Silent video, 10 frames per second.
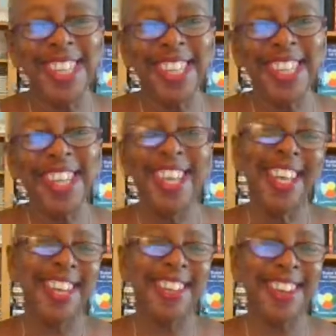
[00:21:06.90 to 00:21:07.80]
in,
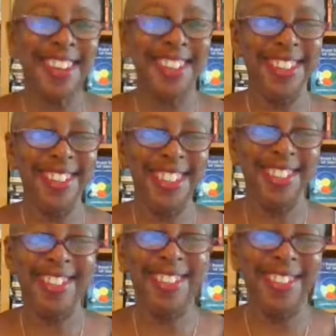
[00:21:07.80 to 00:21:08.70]
and I'll talk to you
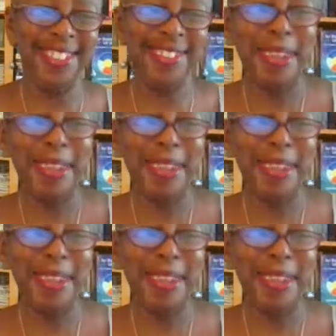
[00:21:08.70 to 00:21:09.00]
again soon.